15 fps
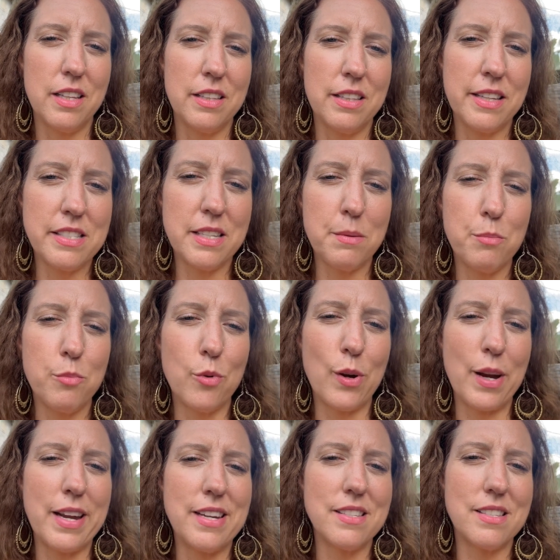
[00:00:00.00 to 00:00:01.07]
let's
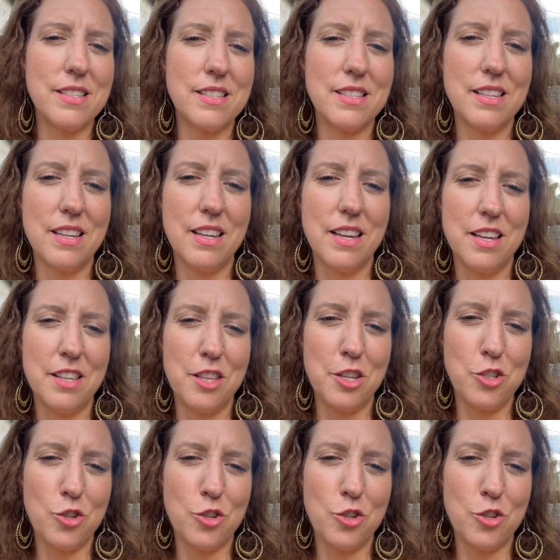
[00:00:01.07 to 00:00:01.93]
embrace the